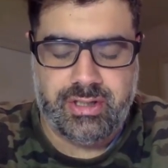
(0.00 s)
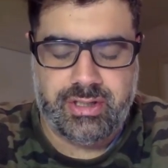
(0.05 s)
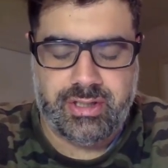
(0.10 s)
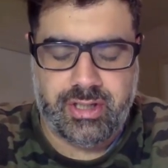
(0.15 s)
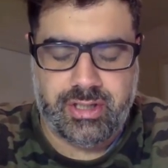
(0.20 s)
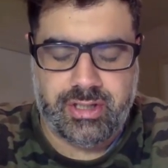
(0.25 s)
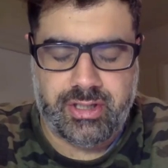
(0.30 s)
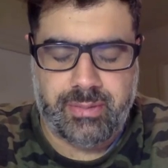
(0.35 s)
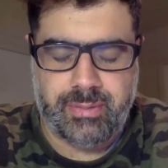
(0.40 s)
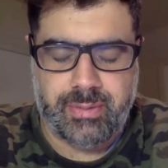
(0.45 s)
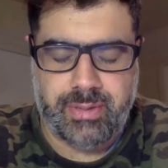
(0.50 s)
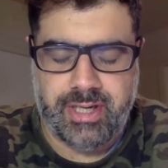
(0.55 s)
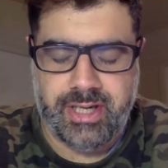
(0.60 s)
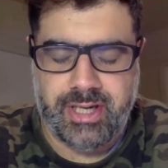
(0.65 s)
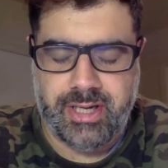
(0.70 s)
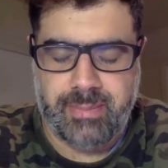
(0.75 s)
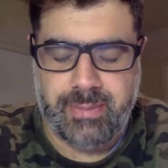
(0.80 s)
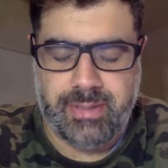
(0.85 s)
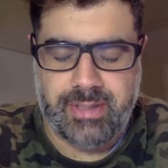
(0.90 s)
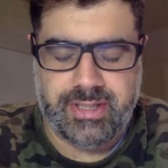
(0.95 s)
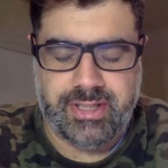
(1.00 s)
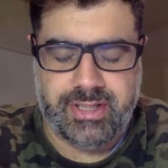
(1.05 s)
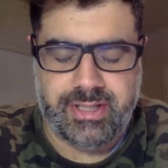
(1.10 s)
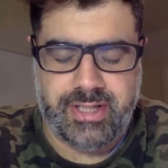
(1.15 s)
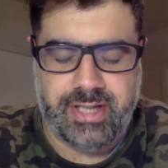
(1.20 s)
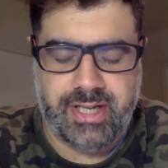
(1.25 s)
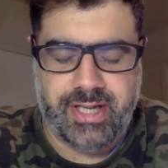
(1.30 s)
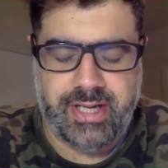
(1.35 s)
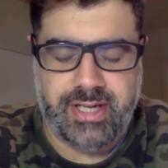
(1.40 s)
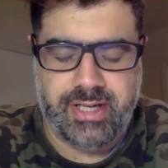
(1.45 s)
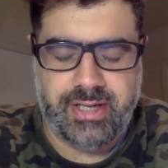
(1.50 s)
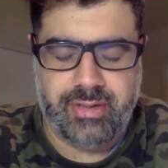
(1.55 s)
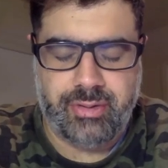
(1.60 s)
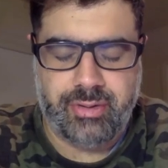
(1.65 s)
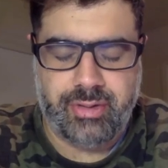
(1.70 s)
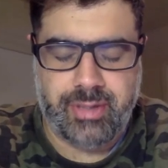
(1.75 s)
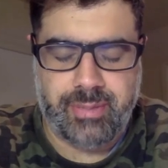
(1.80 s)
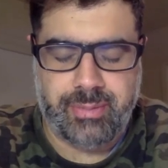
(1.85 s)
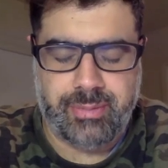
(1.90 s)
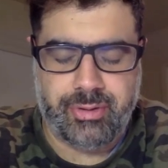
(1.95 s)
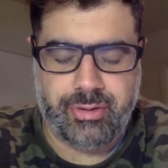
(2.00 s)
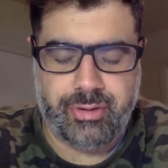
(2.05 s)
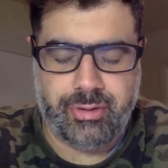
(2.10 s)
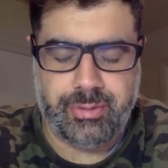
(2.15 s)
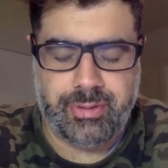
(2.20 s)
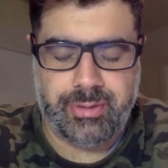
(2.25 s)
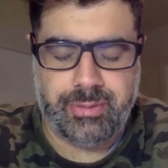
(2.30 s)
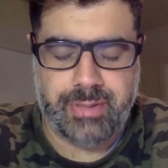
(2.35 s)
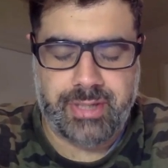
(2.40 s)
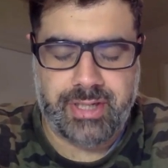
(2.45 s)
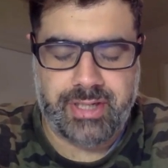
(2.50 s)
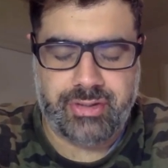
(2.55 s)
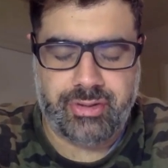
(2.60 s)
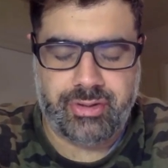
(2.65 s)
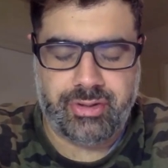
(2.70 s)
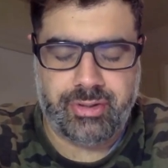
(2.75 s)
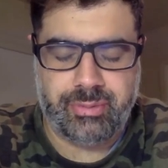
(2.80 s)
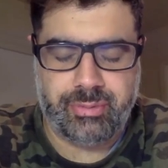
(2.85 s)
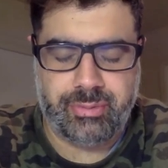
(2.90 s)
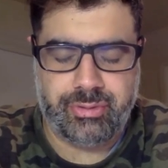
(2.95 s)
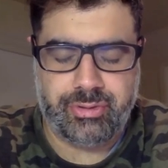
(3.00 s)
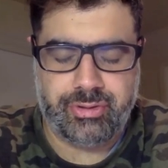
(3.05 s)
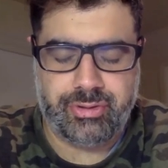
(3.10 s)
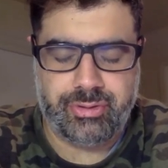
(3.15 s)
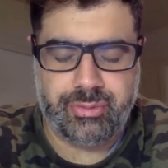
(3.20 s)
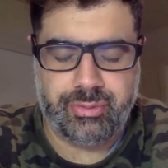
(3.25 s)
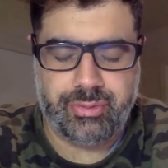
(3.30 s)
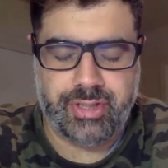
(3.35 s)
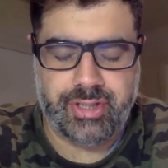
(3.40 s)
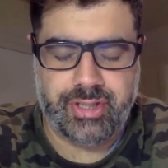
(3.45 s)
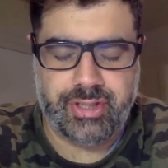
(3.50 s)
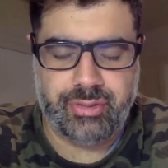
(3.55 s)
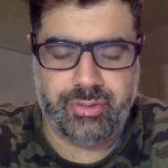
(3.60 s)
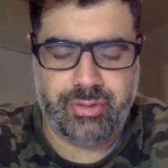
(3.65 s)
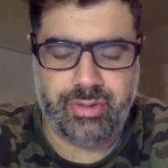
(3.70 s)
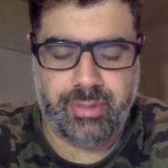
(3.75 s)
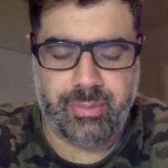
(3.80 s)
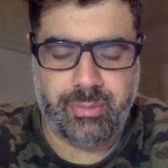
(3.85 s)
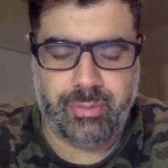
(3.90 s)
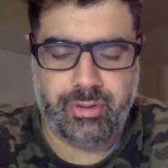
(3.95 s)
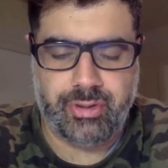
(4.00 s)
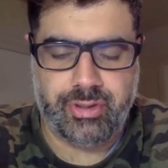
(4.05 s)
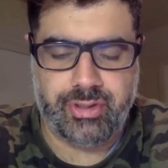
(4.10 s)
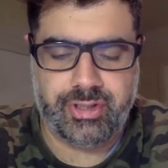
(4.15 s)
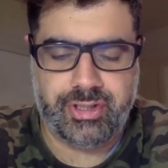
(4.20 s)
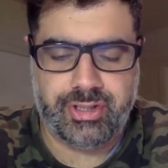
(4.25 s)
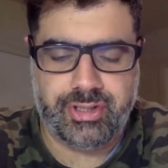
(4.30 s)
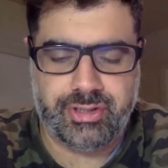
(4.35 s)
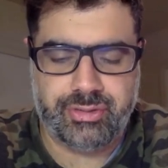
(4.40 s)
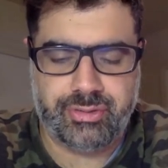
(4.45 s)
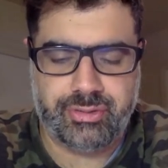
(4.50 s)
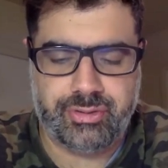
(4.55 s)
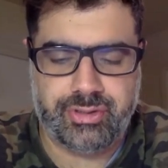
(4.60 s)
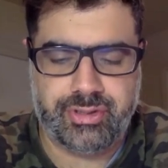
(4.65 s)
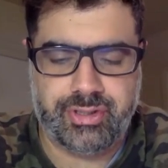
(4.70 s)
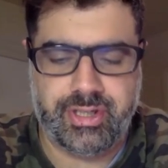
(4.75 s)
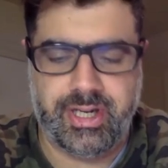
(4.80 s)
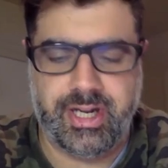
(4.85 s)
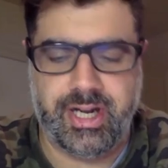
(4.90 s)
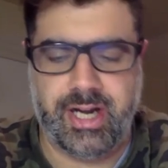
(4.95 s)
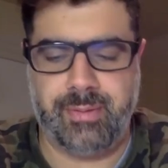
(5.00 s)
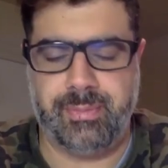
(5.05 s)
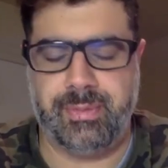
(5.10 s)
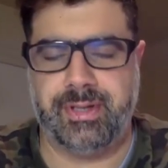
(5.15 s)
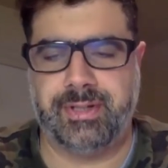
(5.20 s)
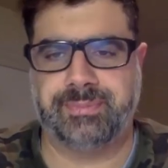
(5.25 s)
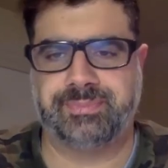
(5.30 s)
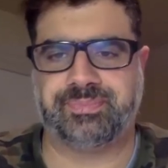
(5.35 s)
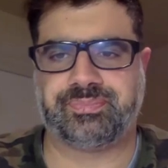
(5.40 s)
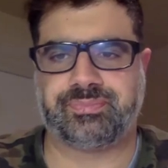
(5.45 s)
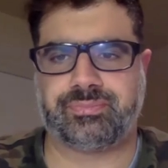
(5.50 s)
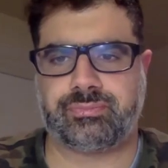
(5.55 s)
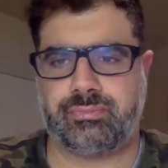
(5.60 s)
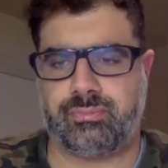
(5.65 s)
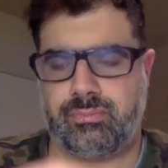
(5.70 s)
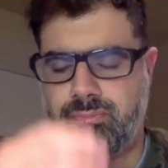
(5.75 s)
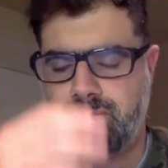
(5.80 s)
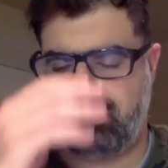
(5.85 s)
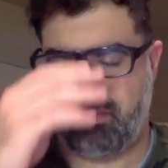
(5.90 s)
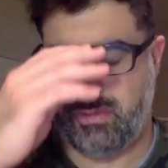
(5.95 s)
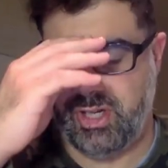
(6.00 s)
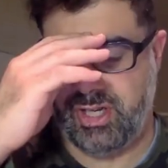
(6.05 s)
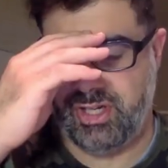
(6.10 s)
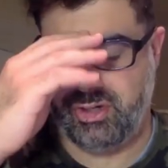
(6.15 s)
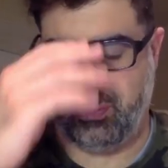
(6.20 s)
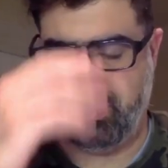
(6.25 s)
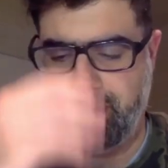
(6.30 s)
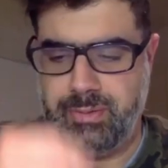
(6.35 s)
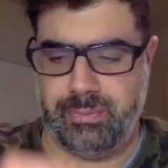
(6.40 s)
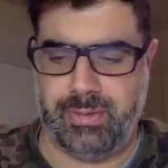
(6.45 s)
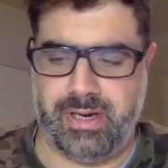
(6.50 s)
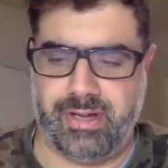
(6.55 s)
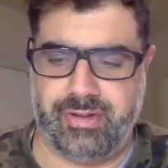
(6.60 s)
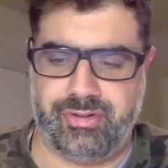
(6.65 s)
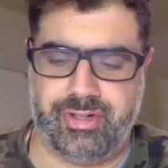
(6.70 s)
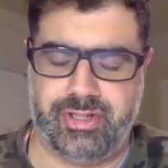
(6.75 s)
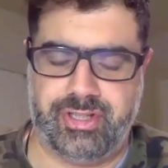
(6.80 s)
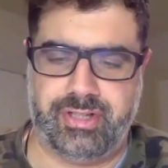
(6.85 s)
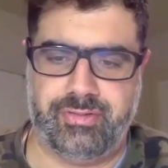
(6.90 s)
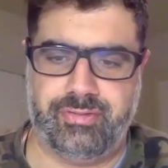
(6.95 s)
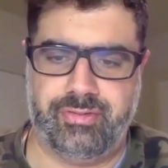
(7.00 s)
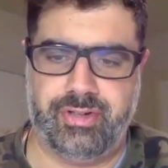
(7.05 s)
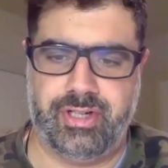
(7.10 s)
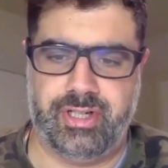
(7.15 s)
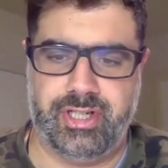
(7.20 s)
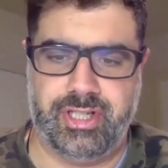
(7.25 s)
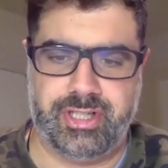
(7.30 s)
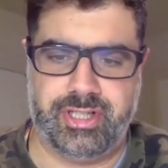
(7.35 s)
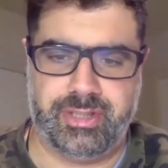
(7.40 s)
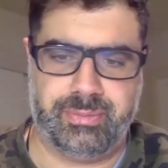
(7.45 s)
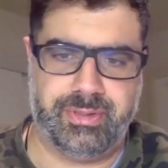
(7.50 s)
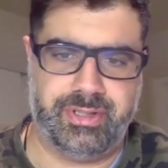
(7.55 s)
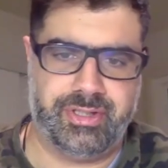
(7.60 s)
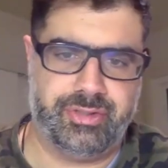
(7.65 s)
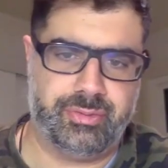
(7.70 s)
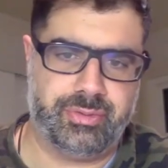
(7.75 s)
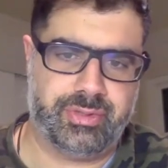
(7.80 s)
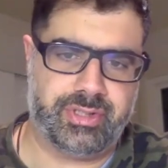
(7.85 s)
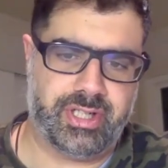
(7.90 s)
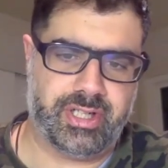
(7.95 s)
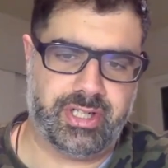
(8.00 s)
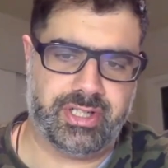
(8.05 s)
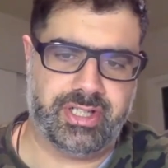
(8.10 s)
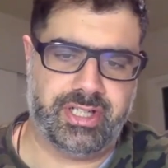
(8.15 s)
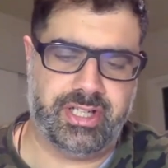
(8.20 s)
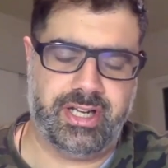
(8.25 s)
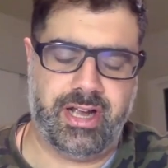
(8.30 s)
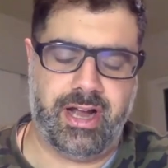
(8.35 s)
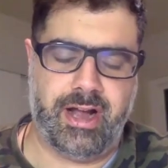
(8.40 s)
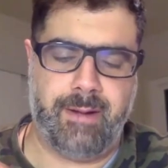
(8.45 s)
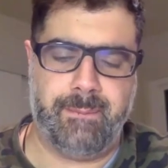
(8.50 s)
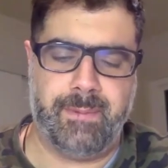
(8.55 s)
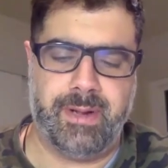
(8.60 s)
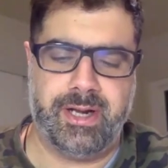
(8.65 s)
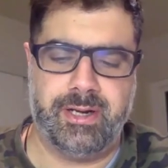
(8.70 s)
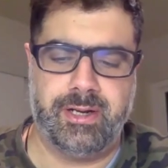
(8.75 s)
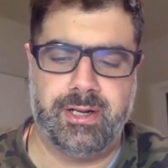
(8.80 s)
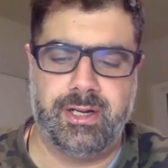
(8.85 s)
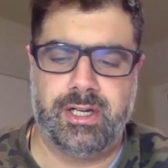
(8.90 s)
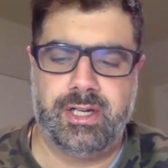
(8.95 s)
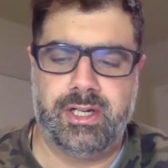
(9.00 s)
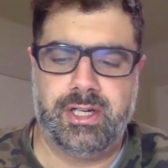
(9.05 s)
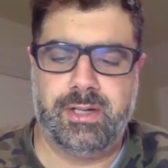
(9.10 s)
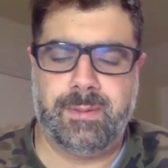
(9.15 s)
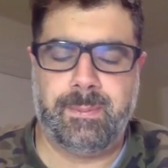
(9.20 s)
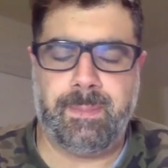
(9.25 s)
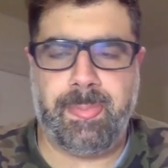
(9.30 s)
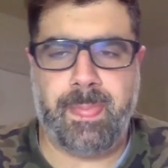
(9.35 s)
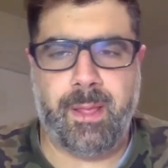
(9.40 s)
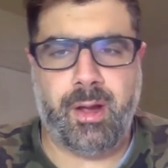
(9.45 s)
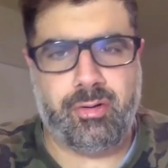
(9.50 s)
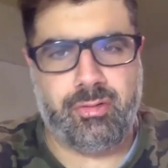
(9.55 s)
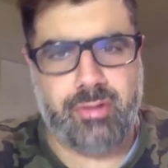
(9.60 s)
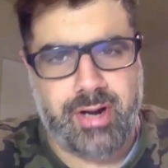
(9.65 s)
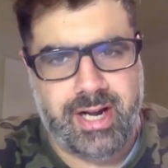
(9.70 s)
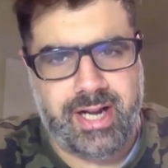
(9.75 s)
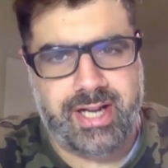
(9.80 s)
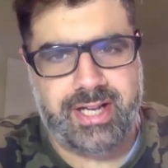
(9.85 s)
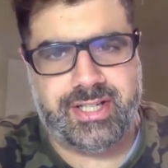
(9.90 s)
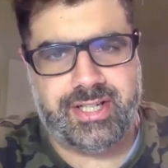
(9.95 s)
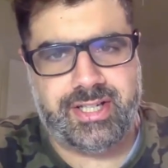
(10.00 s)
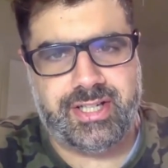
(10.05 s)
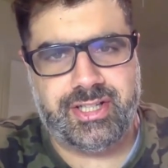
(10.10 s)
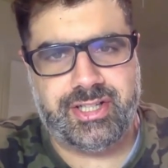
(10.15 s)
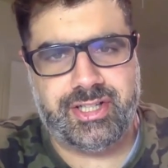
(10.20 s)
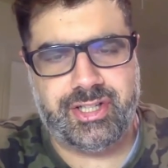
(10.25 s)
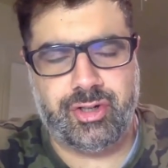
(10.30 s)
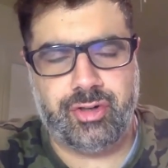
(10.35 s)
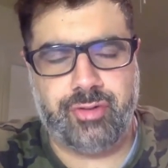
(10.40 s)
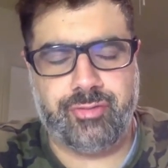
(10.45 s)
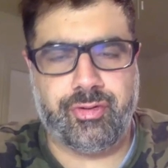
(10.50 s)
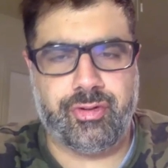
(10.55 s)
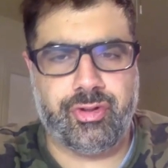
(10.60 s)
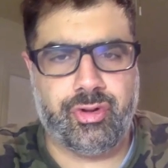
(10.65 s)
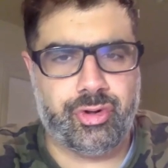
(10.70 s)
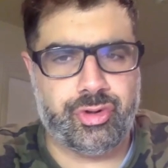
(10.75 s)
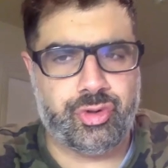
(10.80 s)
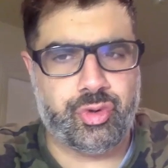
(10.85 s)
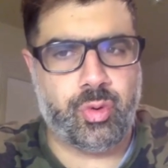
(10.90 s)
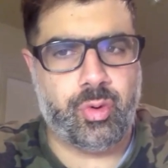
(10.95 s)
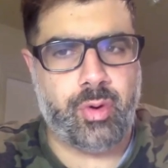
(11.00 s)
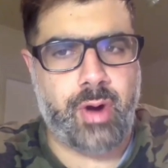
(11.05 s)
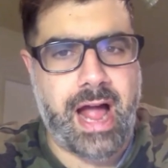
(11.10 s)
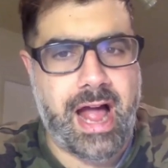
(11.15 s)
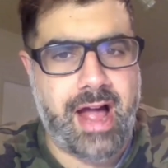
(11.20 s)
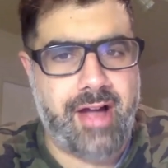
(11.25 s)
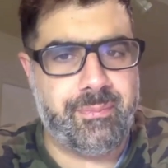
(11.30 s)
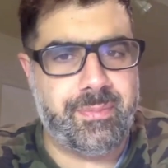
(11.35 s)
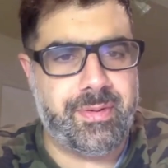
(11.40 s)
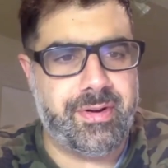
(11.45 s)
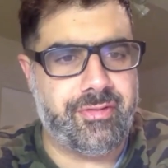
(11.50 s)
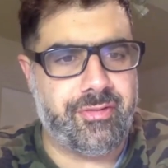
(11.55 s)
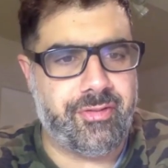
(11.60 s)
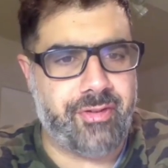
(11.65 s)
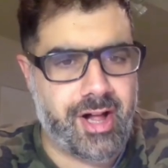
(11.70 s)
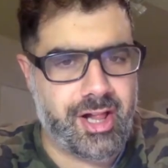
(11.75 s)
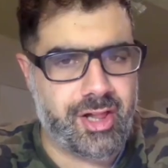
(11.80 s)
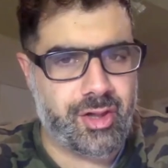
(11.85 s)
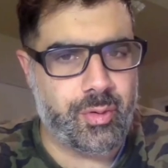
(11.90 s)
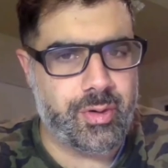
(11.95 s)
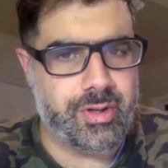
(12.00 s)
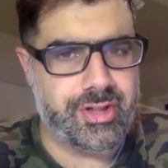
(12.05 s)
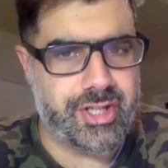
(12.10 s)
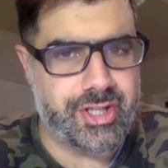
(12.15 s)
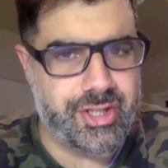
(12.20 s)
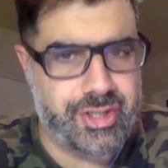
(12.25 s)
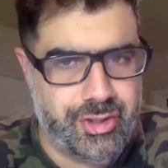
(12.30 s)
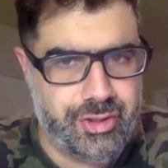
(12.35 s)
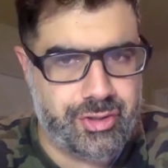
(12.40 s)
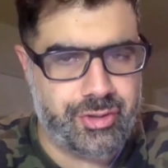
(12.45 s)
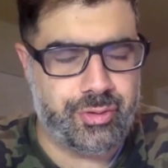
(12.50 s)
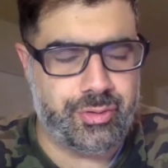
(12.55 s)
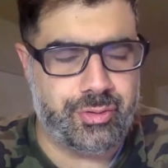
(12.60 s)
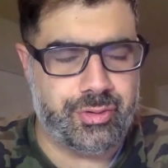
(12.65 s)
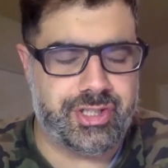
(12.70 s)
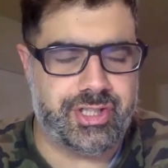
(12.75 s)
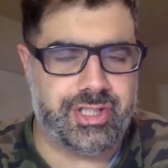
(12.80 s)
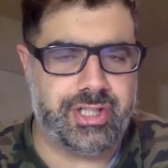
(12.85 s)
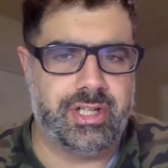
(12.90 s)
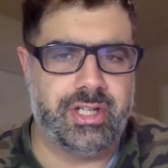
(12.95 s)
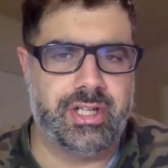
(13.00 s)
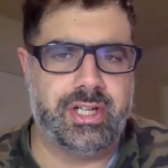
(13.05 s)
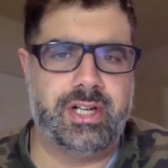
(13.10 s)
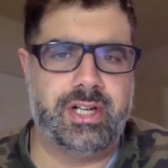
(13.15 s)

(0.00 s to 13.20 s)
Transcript: Sancta Maria, Mater Dei, ora pro nobis peccatoribus, nunc et in hora mortis nostre. Amen. In nomine Patris et Filii Spiritus Sancti. Amen. All right. So for those who have been following the news,